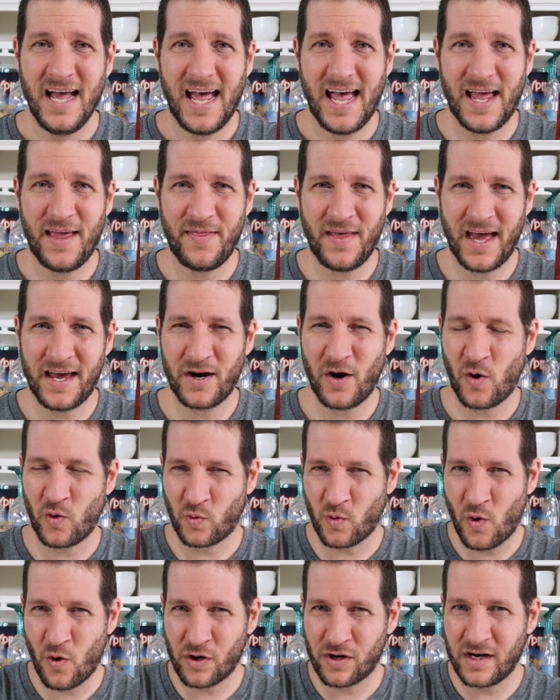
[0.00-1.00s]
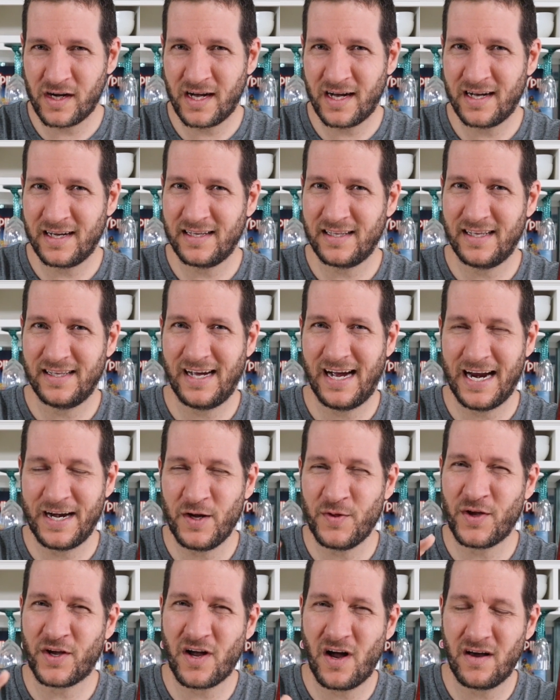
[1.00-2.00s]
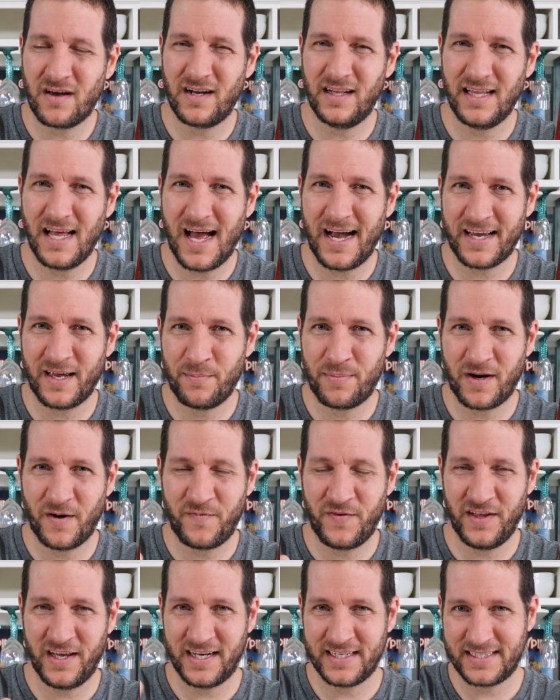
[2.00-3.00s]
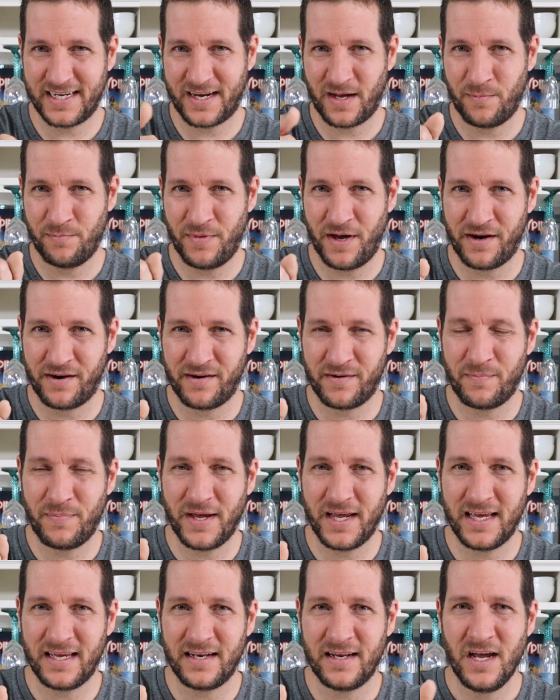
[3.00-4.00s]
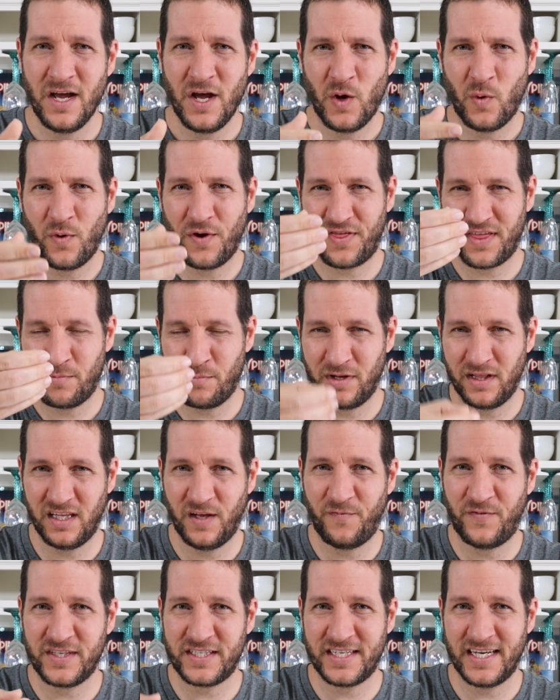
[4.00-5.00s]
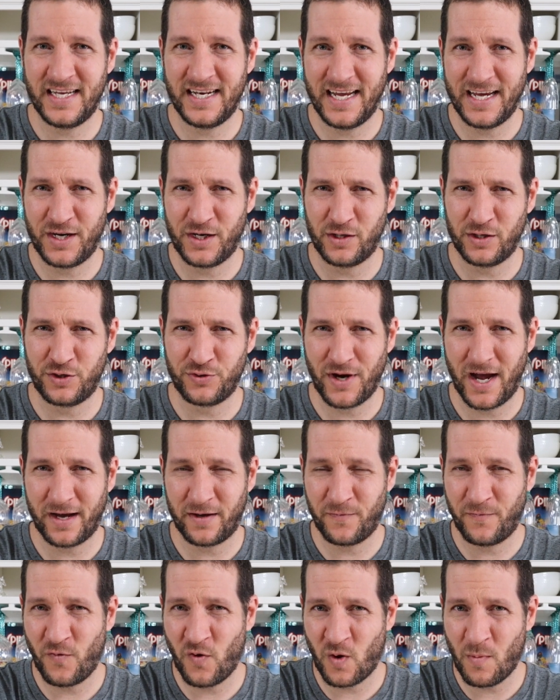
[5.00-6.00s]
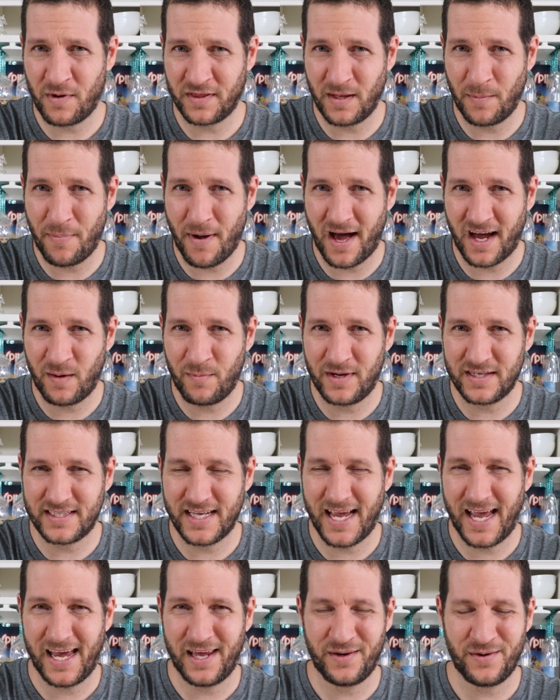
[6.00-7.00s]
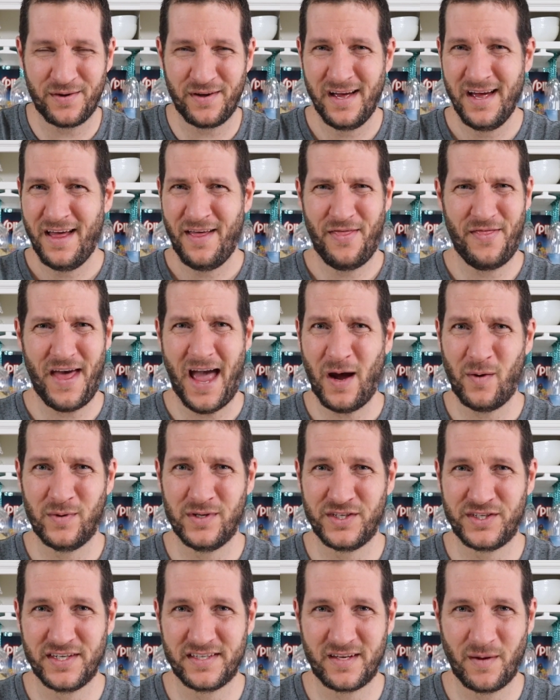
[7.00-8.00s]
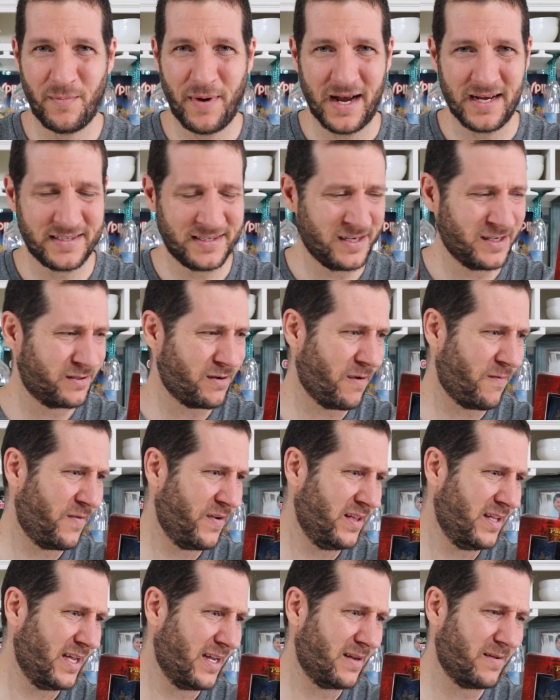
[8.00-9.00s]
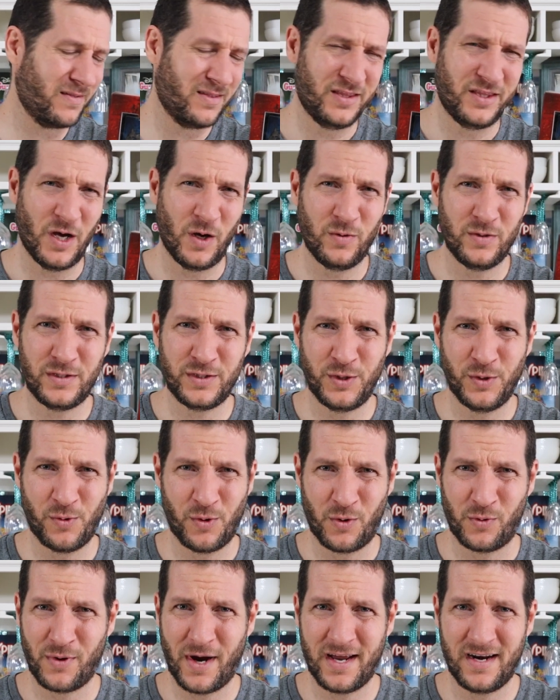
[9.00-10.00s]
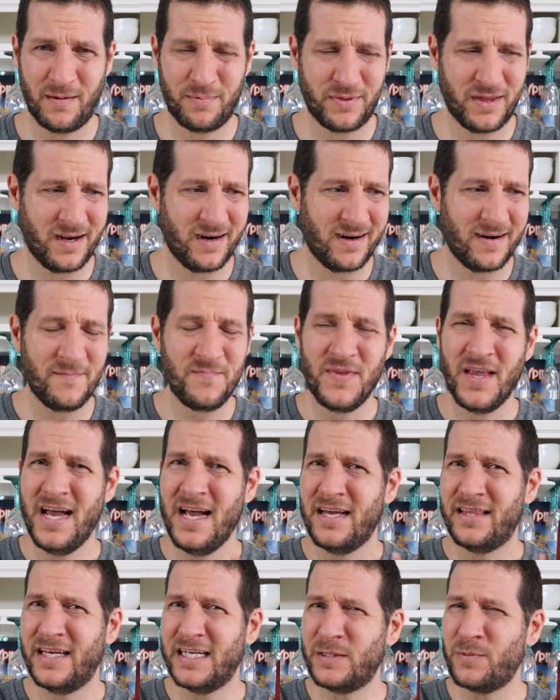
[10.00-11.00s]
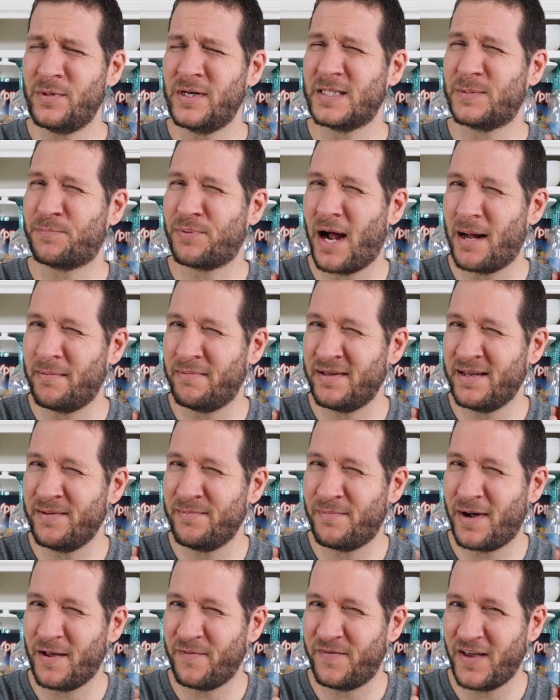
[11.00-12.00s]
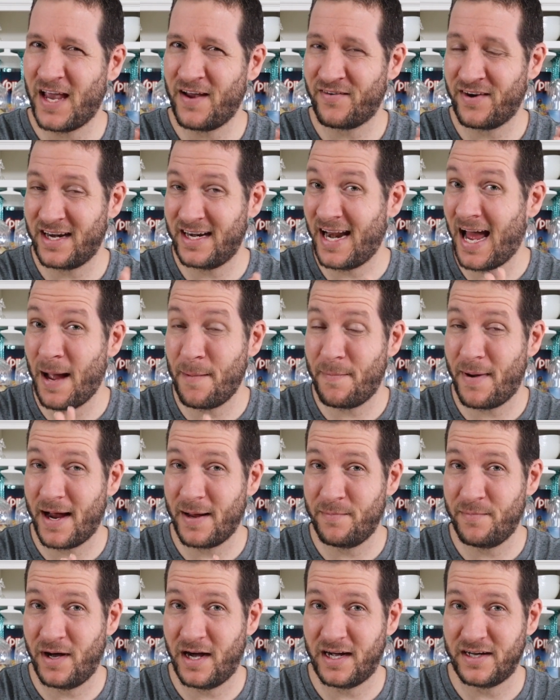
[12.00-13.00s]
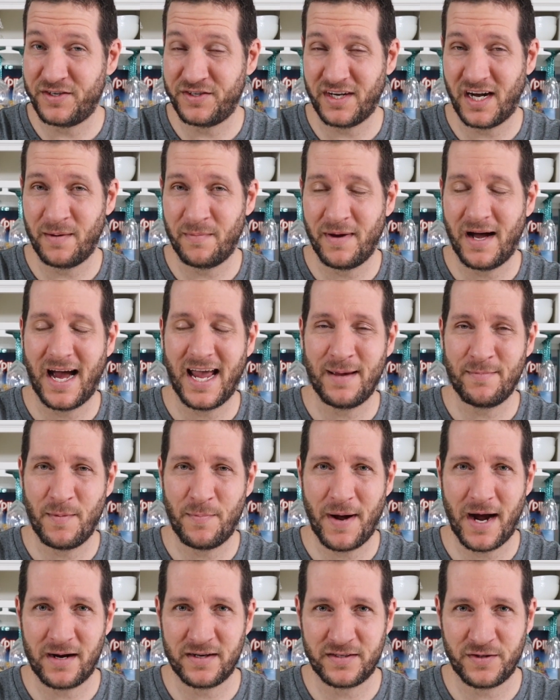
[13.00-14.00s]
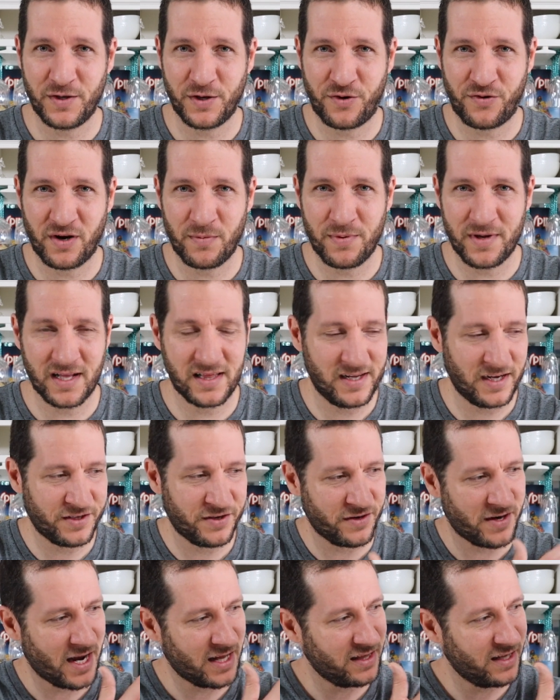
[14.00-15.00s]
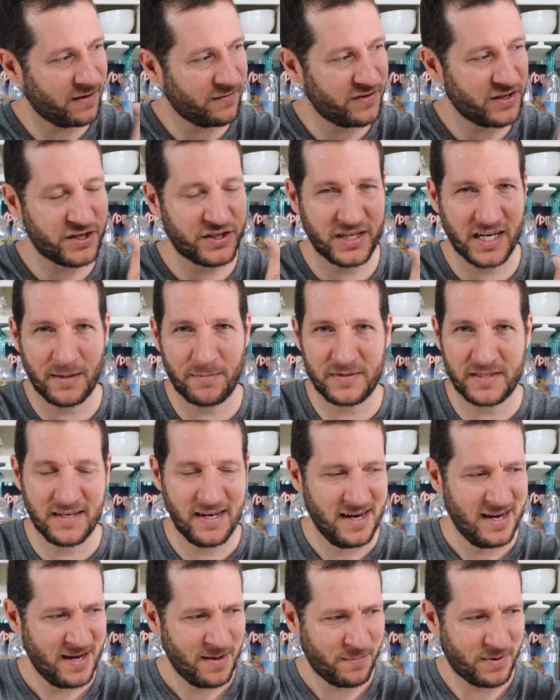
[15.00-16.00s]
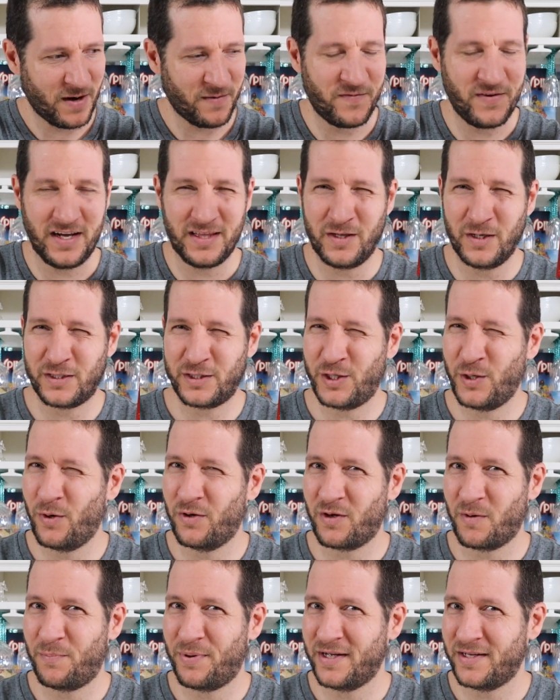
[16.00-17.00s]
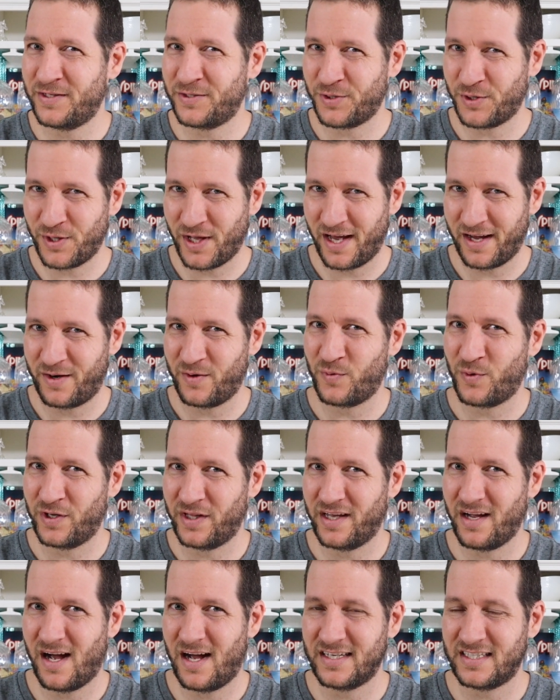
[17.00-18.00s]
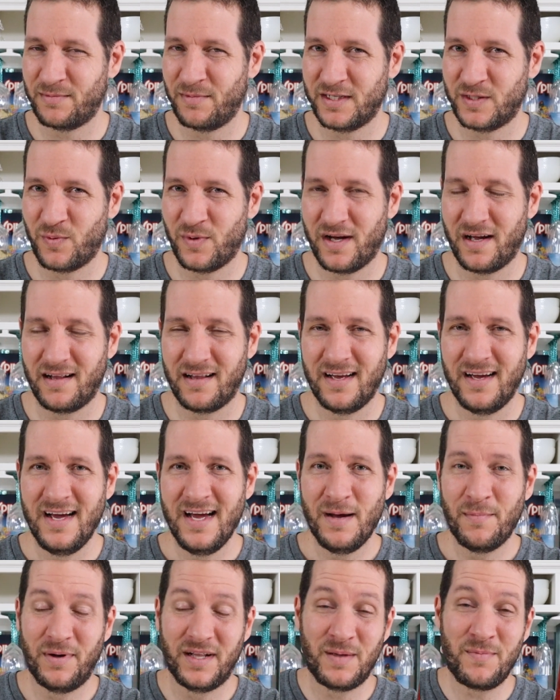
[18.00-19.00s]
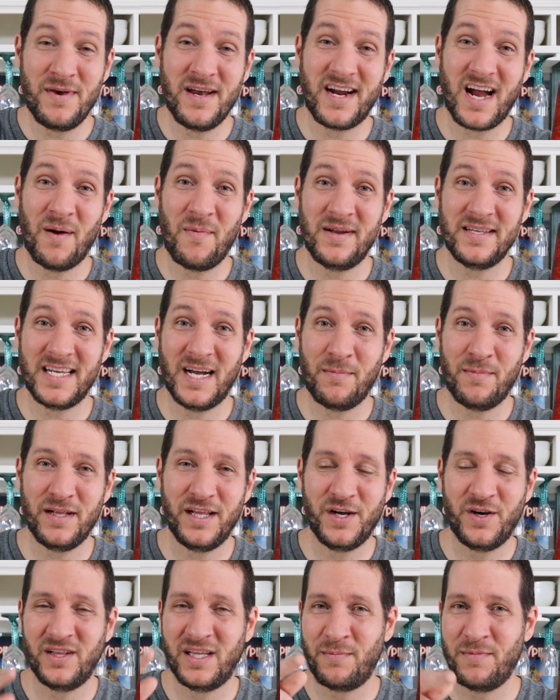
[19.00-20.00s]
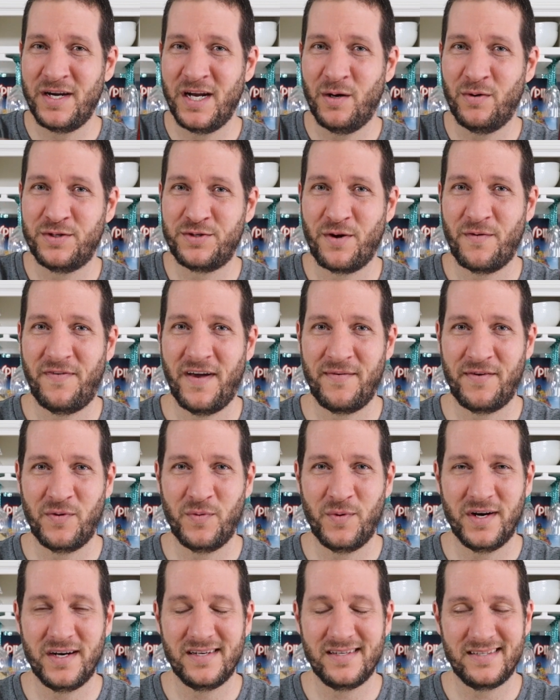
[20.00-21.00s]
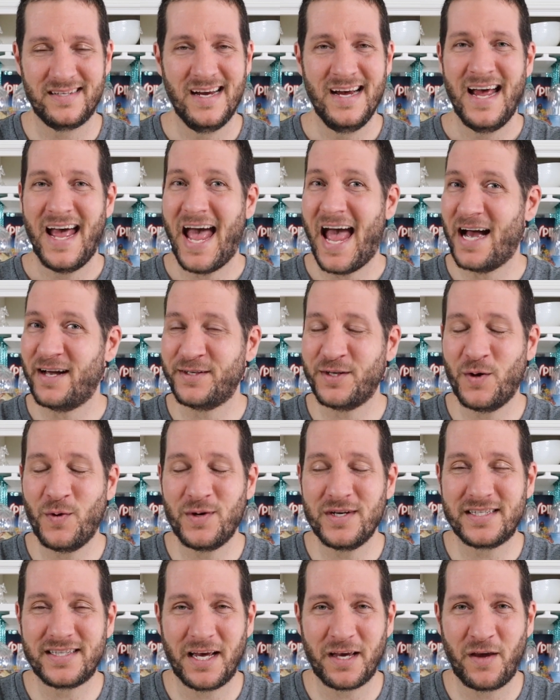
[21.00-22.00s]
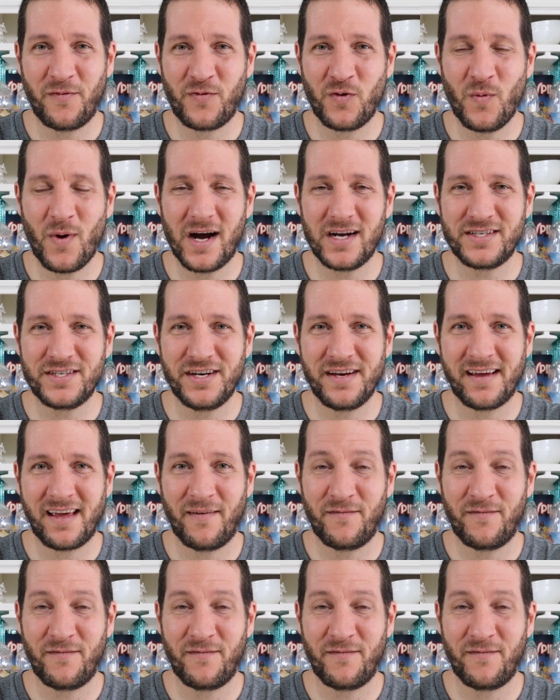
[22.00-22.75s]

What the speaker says: And that Aurora, I know they call it a locket, but I feel like it's like a mirror pin with a Maleficent in her dragon form on the bottom as the handle. That one's just amazing, so I feel like those two are right up there. This one is probably my favorite, not by much. I am a Pirates of the Caribbean collector and I love the ships, but I feel like those two other pins are like really awesome as well. But leave me a comment down below, let me know what your favorite was. As always, thank you for watching.